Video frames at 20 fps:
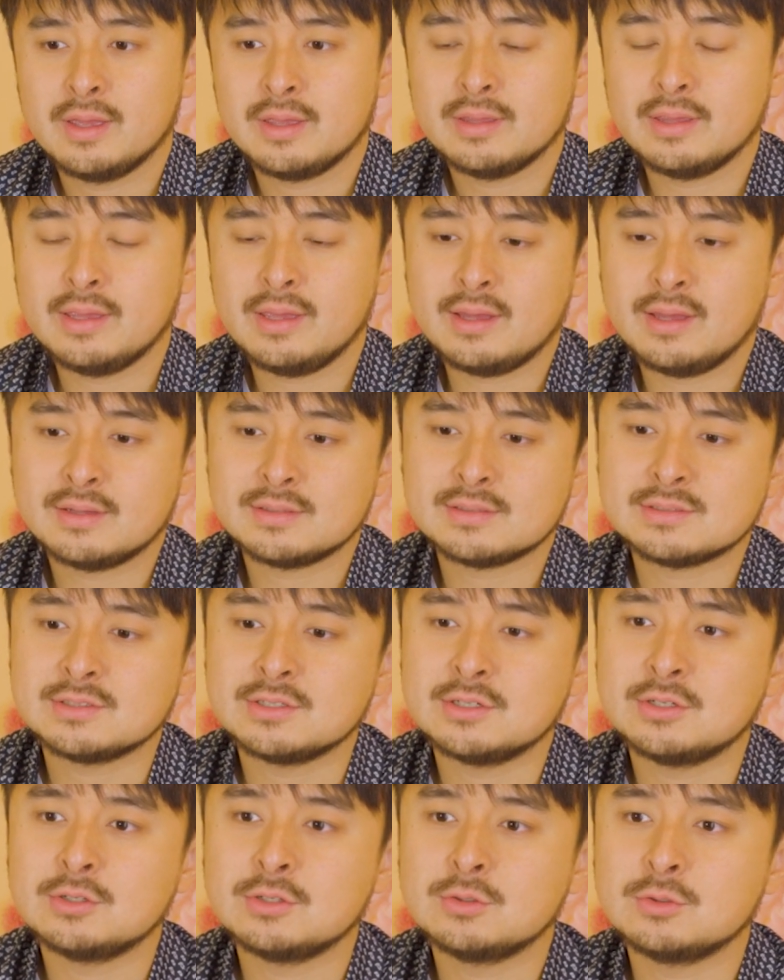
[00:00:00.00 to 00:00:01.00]
Yeah,
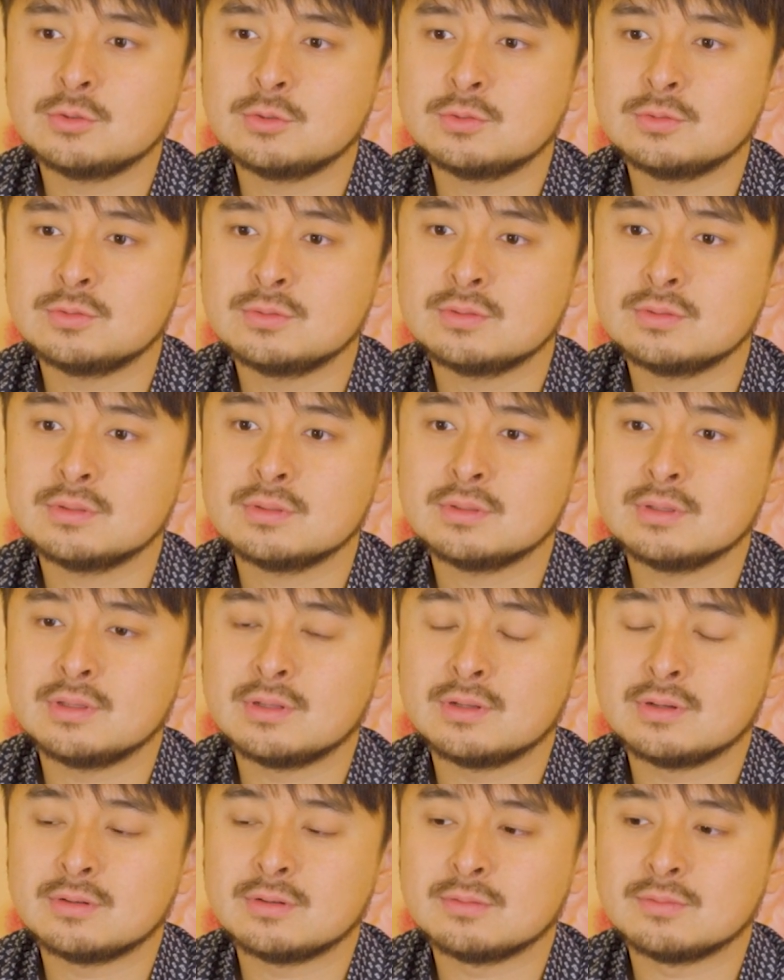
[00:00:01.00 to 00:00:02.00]
so, you
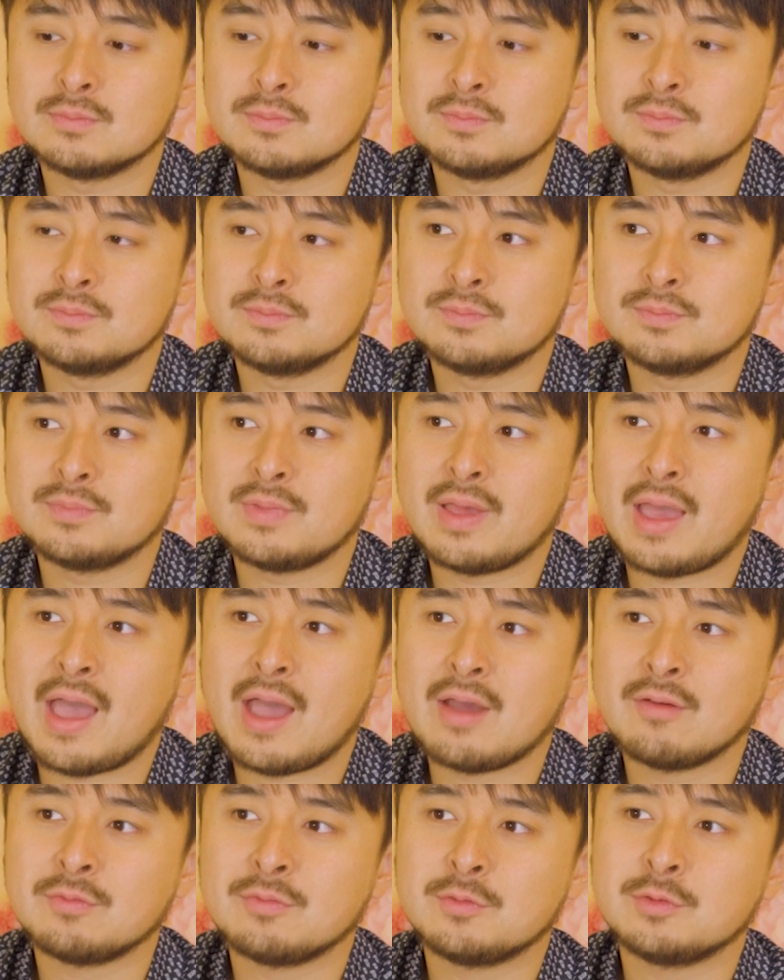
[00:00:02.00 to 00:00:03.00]
know,
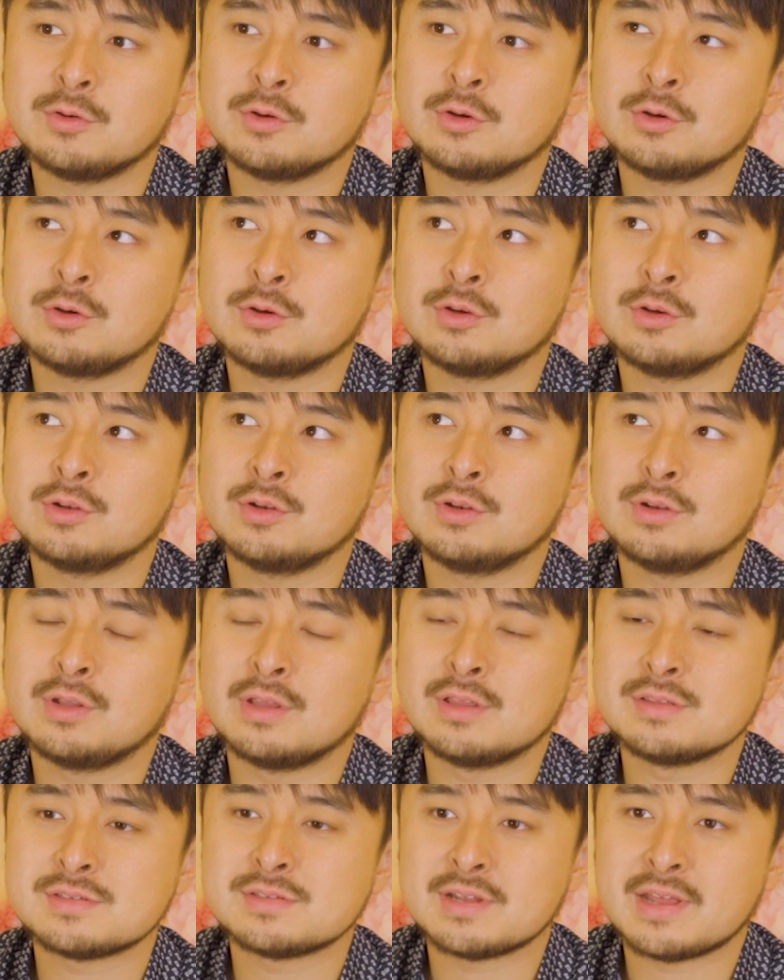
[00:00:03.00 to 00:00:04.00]
after the
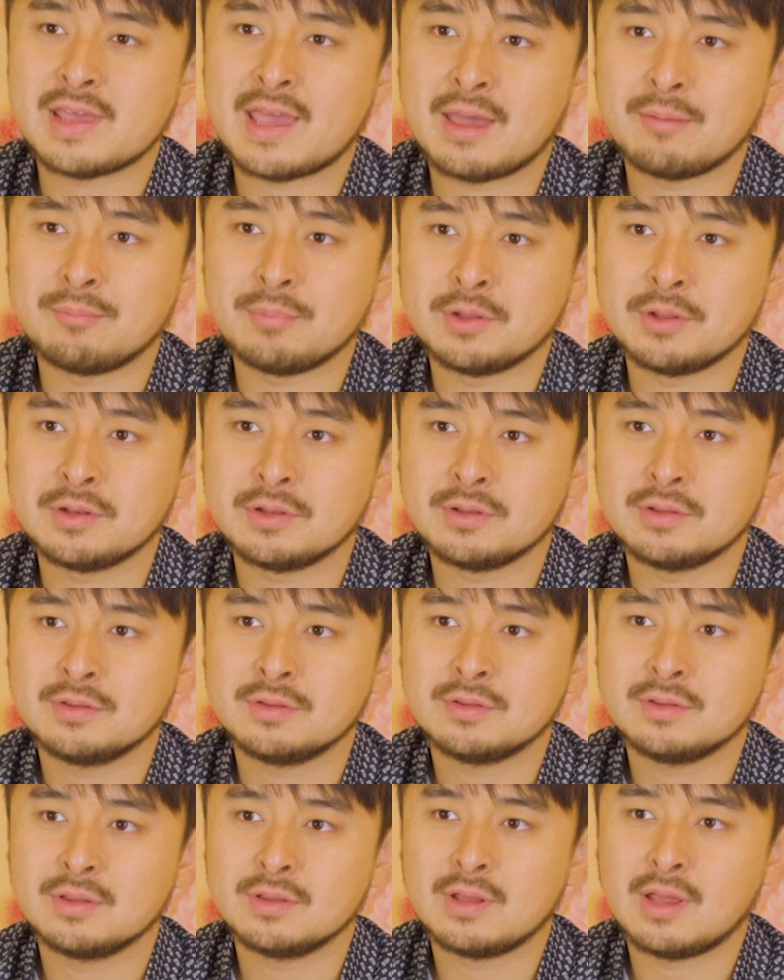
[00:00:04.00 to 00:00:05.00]
incident happened,
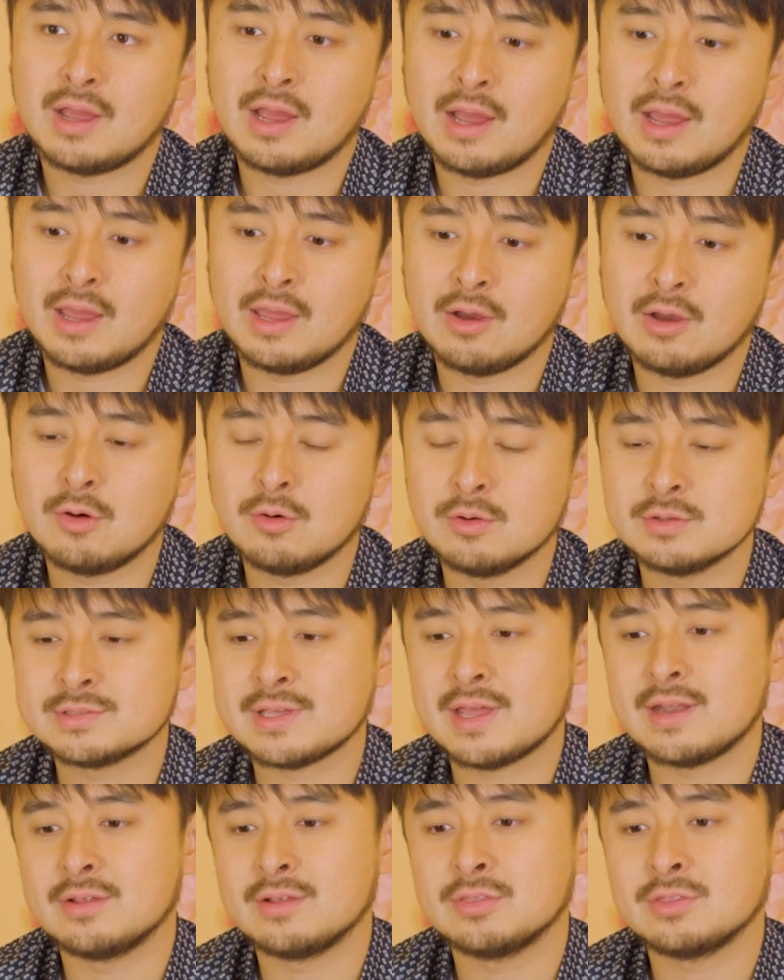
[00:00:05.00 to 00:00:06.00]
I always
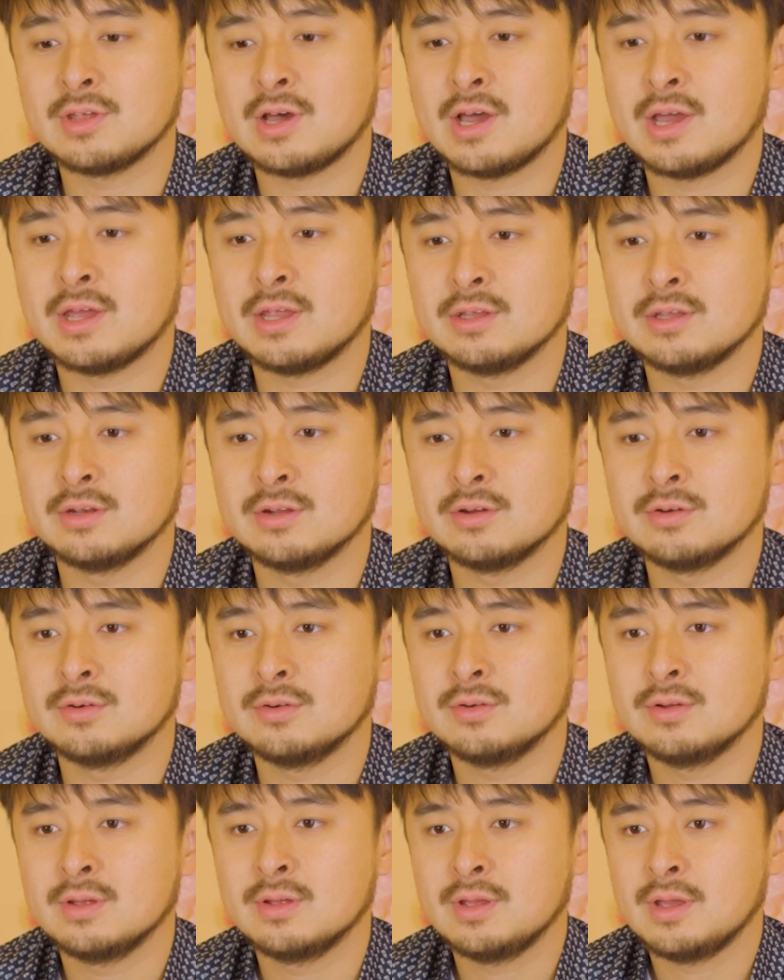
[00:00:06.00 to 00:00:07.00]
had a thought, you know,
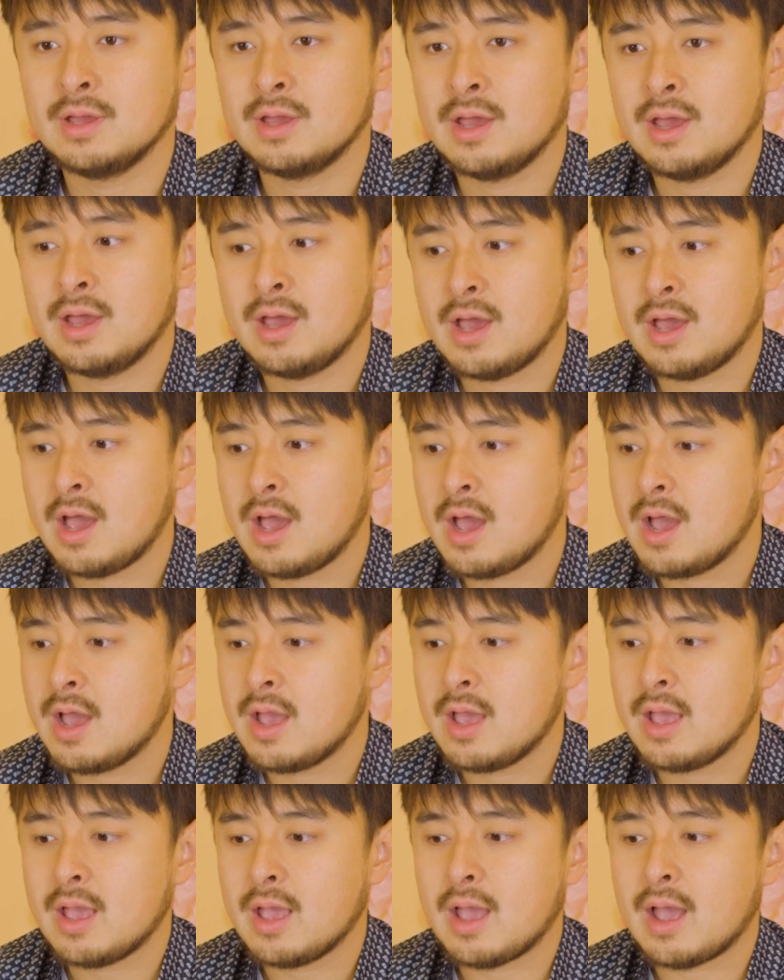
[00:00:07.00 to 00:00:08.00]

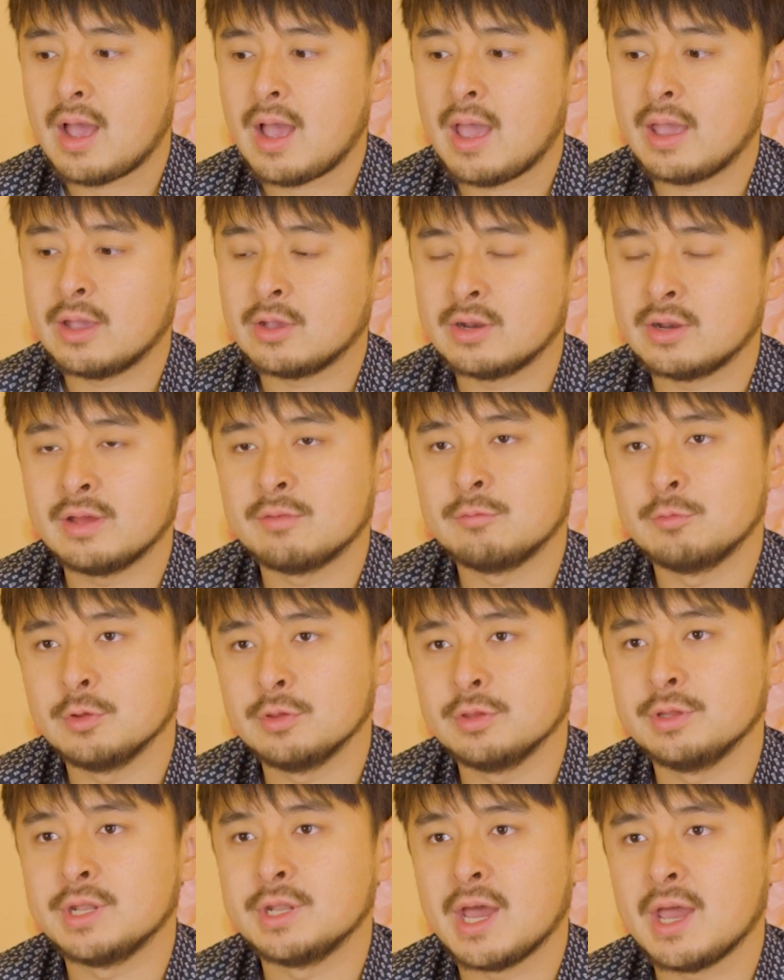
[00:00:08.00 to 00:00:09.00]
I could have
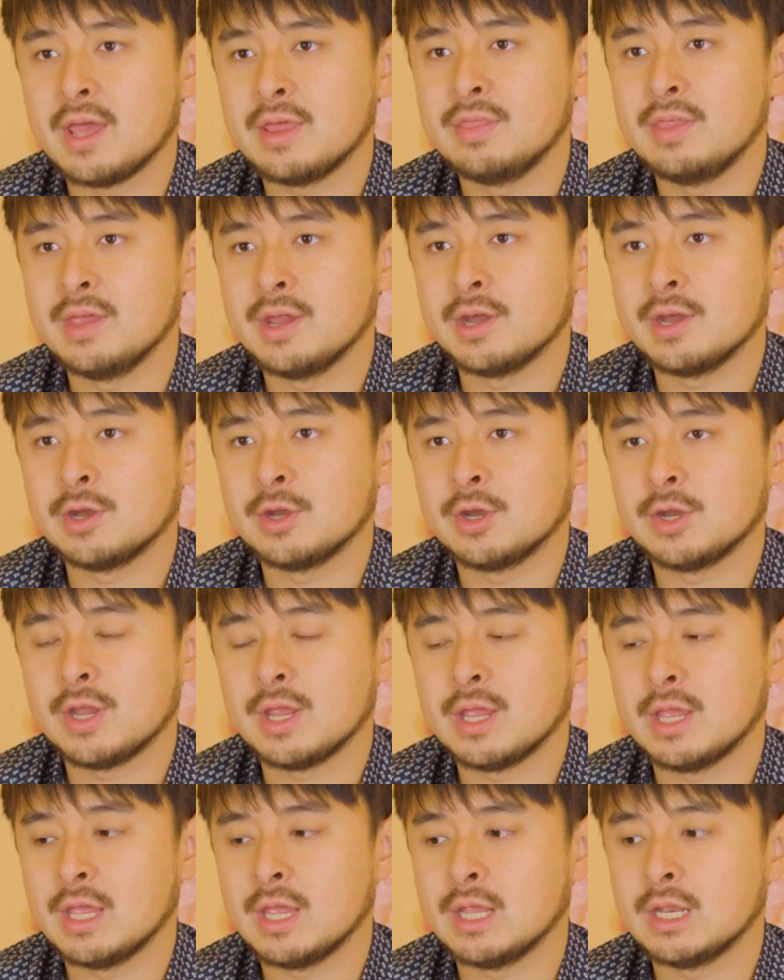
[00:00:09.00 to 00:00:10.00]
really died there.
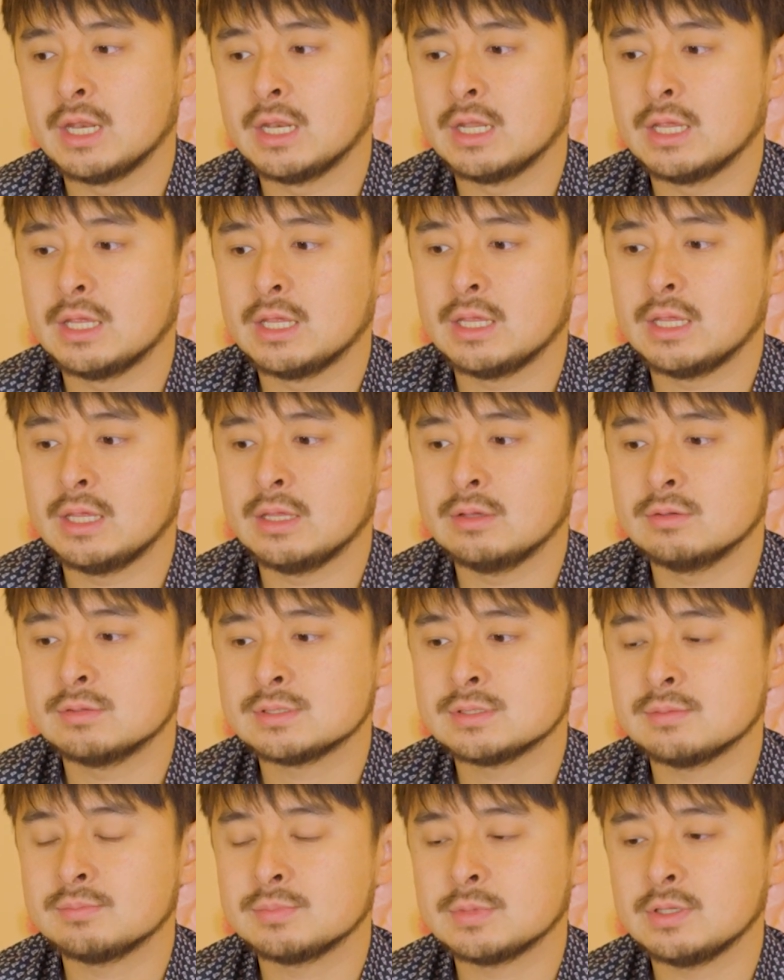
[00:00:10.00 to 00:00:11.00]
And it was
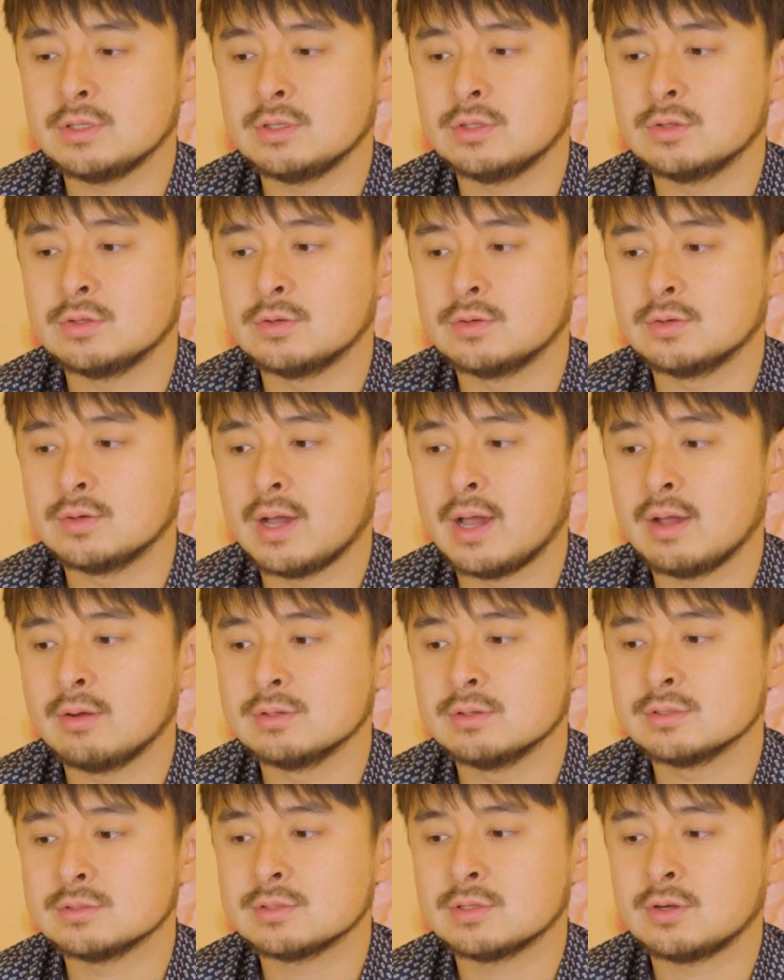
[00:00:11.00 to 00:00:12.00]
something, you know, I
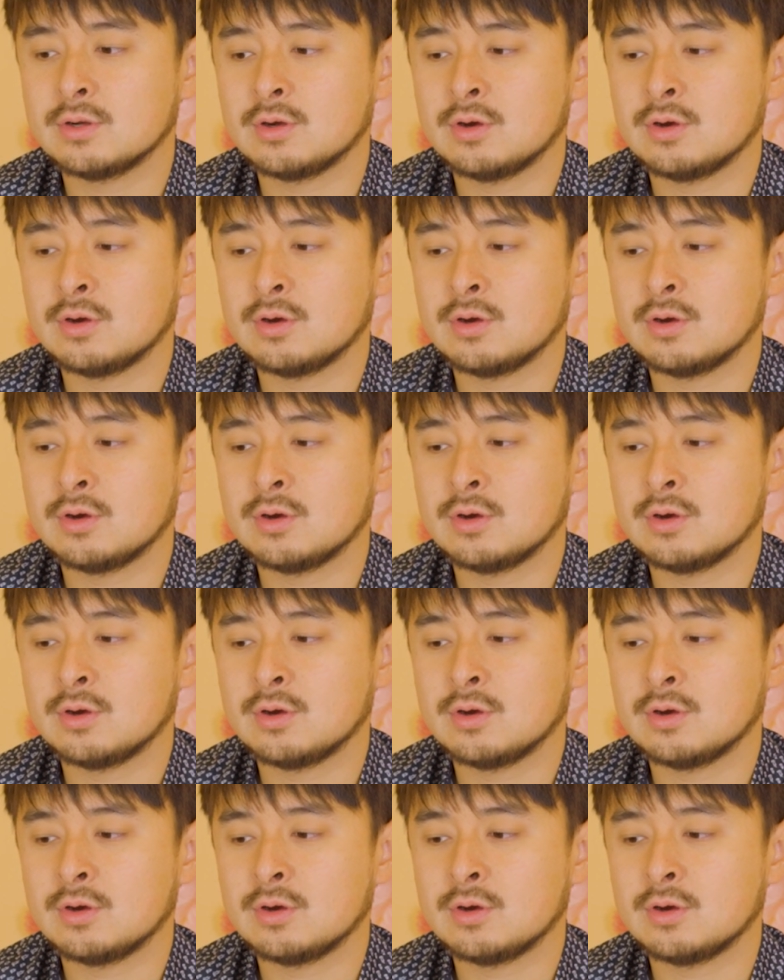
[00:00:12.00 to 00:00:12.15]
was